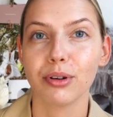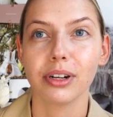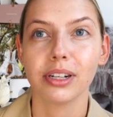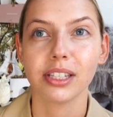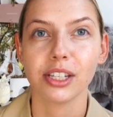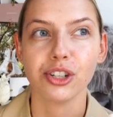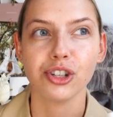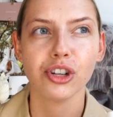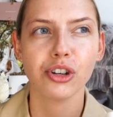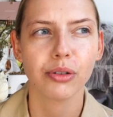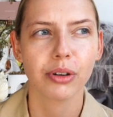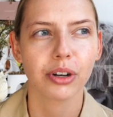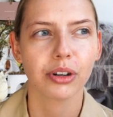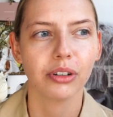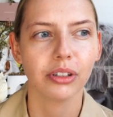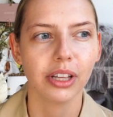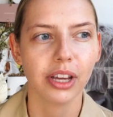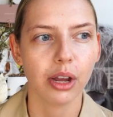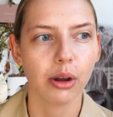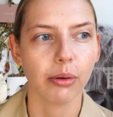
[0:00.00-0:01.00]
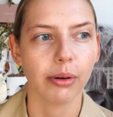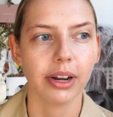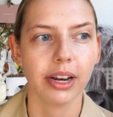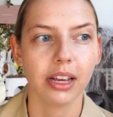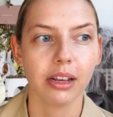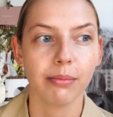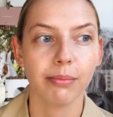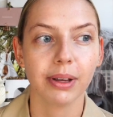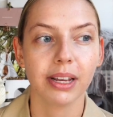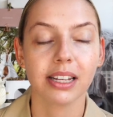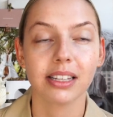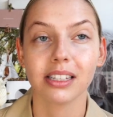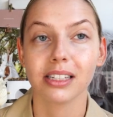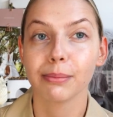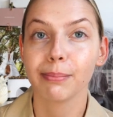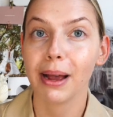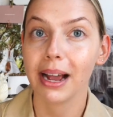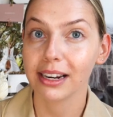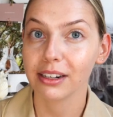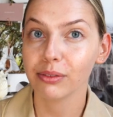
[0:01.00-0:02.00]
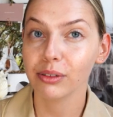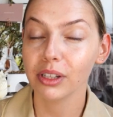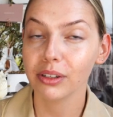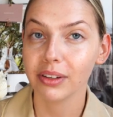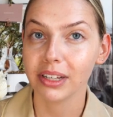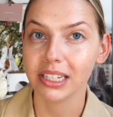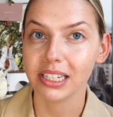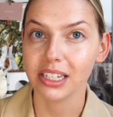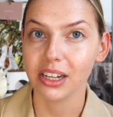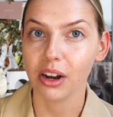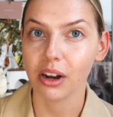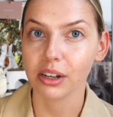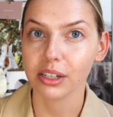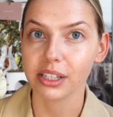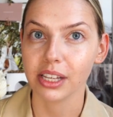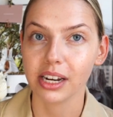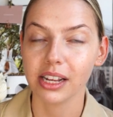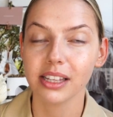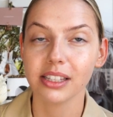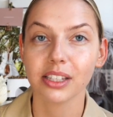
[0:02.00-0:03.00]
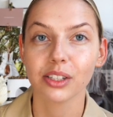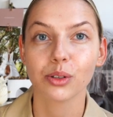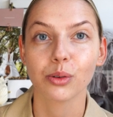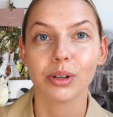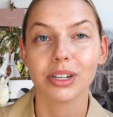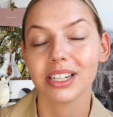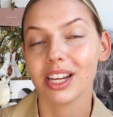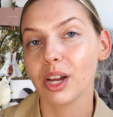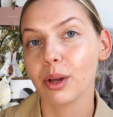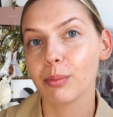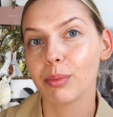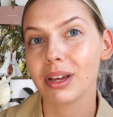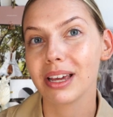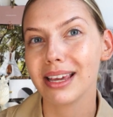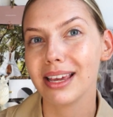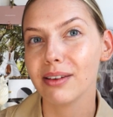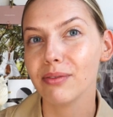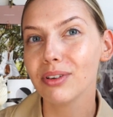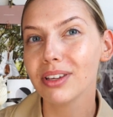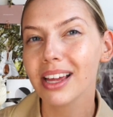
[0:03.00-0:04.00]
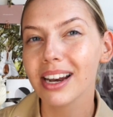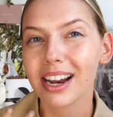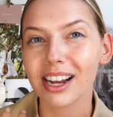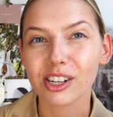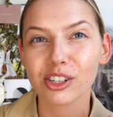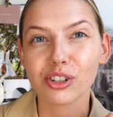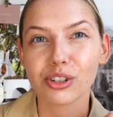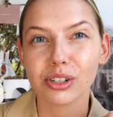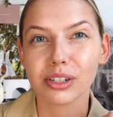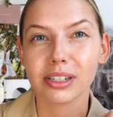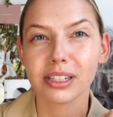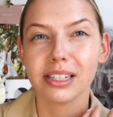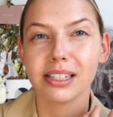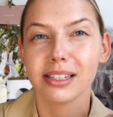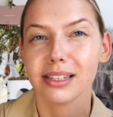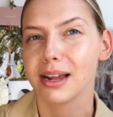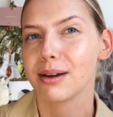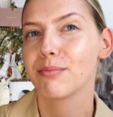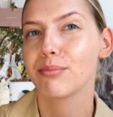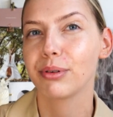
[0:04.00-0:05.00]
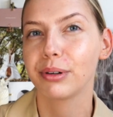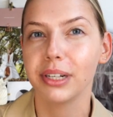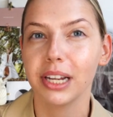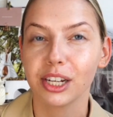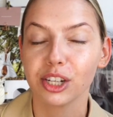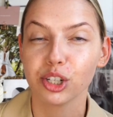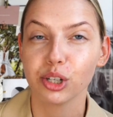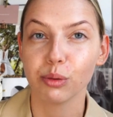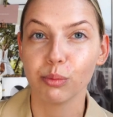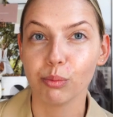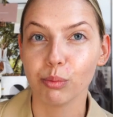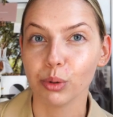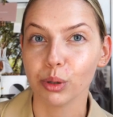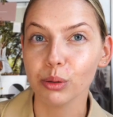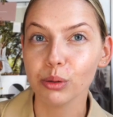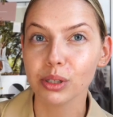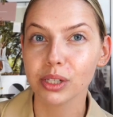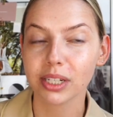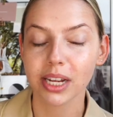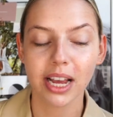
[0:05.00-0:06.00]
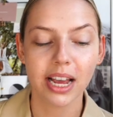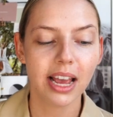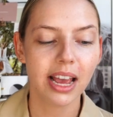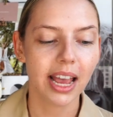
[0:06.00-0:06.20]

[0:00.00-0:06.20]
It's such a critical ingredient because it's packed full of antioxidants. It's going to help give you that extra sun protection boost.